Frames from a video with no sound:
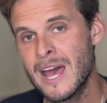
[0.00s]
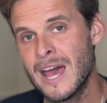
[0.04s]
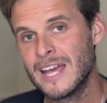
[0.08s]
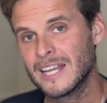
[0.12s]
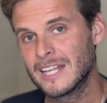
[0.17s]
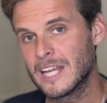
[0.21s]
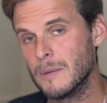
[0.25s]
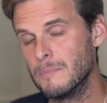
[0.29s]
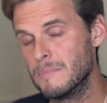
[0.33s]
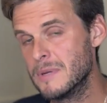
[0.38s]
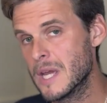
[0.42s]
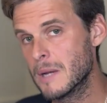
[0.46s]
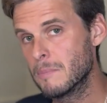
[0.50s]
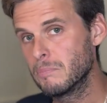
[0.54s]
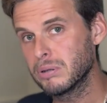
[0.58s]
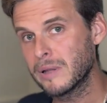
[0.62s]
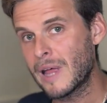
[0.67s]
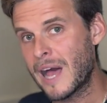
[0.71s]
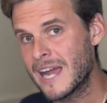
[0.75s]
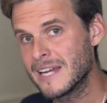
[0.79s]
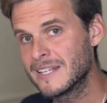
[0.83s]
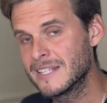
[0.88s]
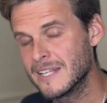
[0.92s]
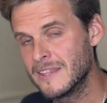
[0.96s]
can be
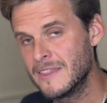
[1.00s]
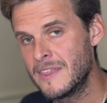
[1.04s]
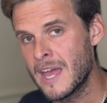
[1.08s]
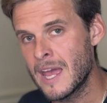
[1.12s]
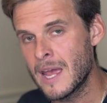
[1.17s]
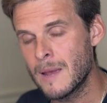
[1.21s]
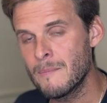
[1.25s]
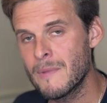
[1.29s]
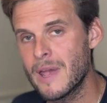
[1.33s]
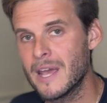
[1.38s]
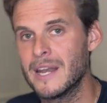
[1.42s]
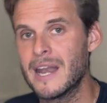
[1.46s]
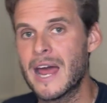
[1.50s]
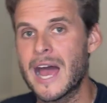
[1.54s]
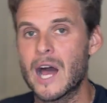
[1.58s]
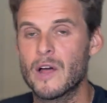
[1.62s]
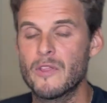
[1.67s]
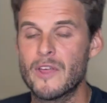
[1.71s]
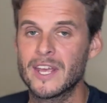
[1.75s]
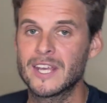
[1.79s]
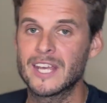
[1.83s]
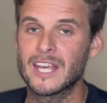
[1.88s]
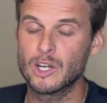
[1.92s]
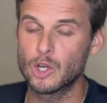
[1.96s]
applied to them and how
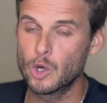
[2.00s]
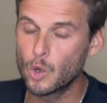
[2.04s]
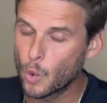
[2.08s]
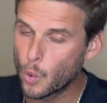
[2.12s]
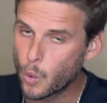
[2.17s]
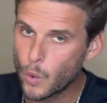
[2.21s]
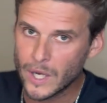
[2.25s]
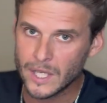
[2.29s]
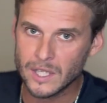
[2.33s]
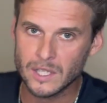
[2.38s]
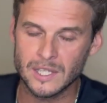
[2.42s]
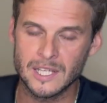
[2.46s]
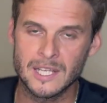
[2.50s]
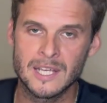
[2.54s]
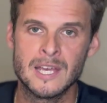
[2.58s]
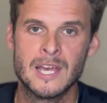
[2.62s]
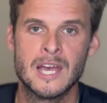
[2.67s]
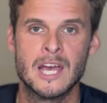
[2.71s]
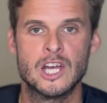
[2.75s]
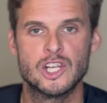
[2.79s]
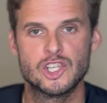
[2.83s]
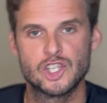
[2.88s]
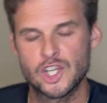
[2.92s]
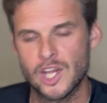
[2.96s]
they can quickly
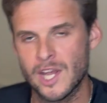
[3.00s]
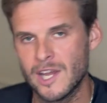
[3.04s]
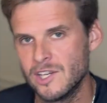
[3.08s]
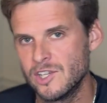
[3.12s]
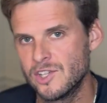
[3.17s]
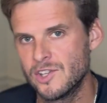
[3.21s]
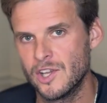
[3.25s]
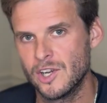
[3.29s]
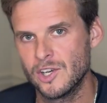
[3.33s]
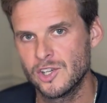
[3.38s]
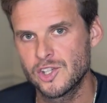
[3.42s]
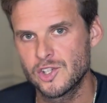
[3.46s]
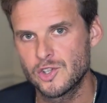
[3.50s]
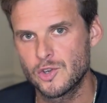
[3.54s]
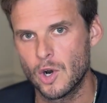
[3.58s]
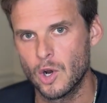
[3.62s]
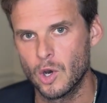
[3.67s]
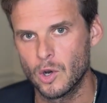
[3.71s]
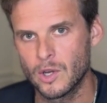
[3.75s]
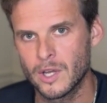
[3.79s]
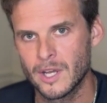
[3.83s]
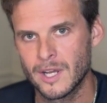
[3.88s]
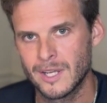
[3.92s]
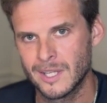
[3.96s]
change their stroke.